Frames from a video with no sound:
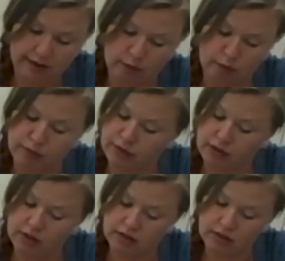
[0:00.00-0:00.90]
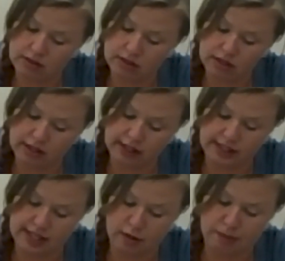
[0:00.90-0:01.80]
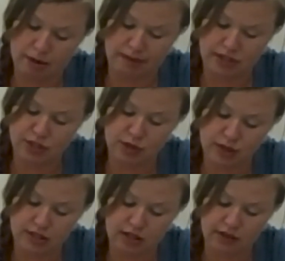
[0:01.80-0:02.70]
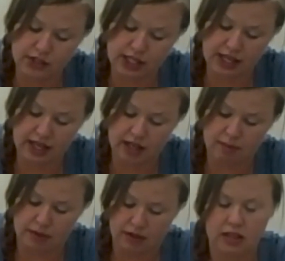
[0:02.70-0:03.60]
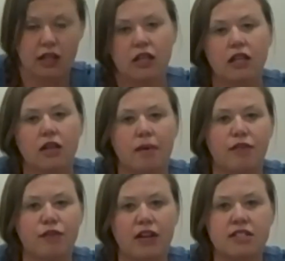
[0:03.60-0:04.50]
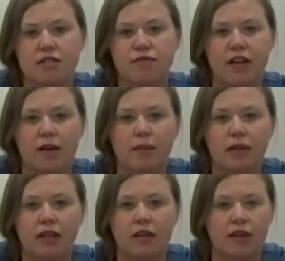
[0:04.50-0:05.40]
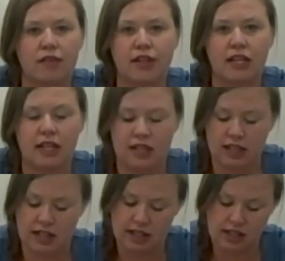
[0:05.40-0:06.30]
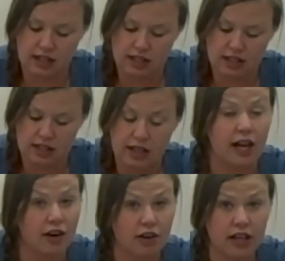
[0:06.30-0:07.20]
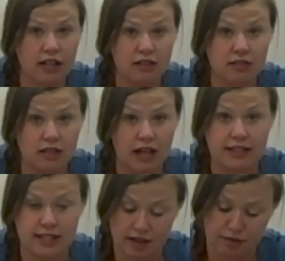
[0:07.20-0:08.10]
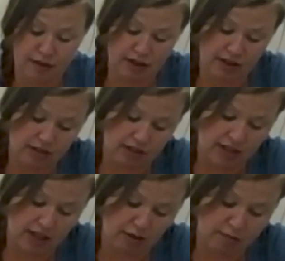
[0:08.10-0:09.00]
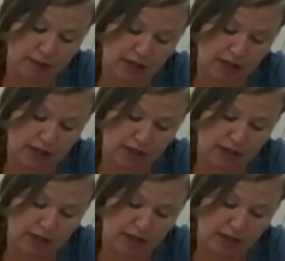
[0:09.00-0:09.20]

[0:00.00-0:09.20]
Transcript: helpful. I like to help out my students all the time and my friends and family whenever they need it. Caring. I take very good care of my